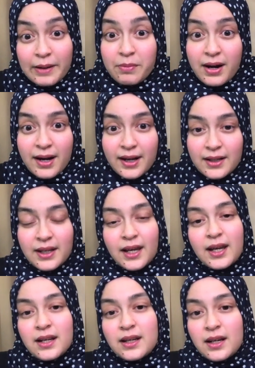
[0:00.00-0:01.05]
mine,
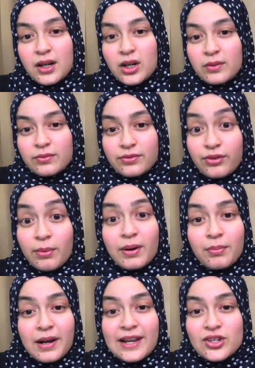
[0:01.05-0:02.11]
and from
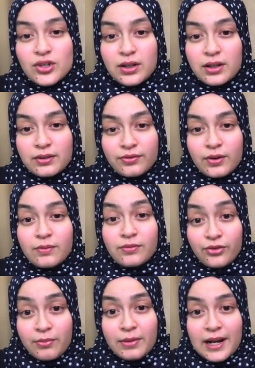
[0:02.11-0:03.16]

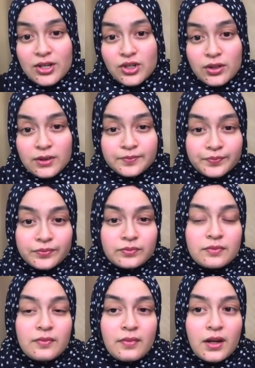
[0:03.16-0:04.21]
Malaysia.
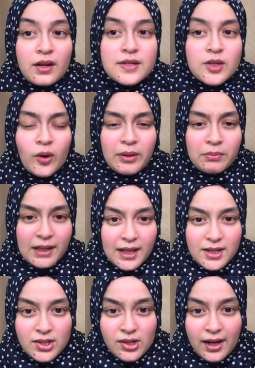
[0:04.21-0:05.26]
So in
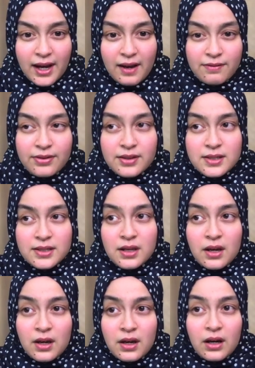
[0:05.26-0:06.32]
Malaysia, I have
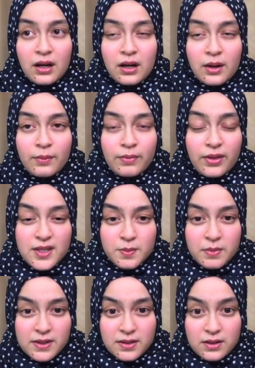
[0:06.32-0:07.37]
this
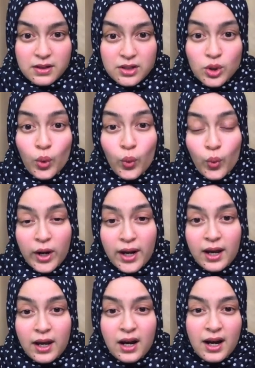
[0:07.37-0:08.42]
business
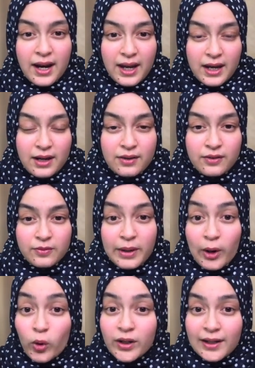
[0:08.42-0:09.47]
where I have my own